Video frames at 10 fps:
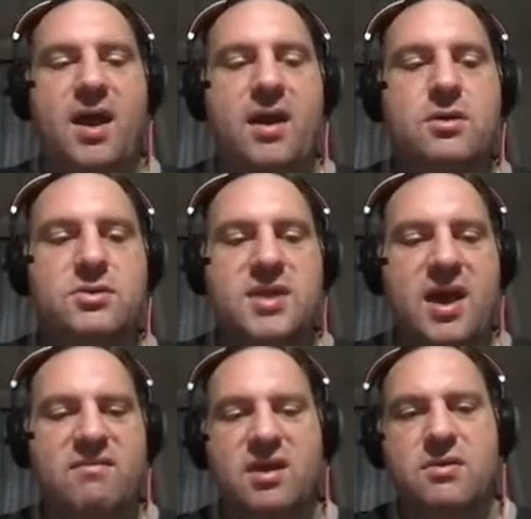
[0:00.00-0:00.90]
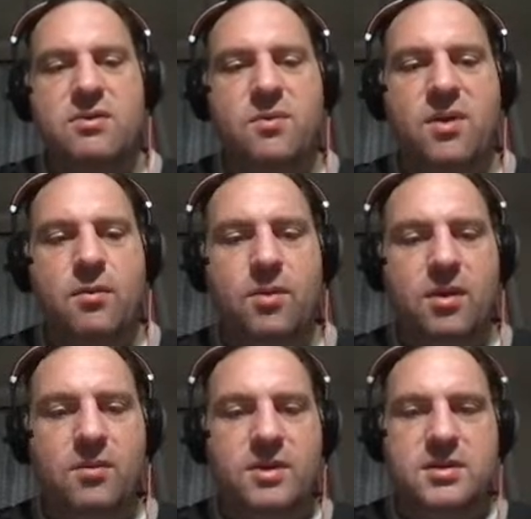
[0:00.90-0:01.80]
used to have it. I don't know where
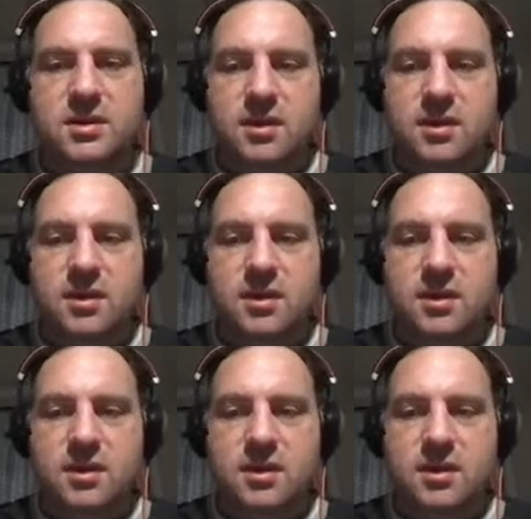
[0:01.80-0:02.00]
it went.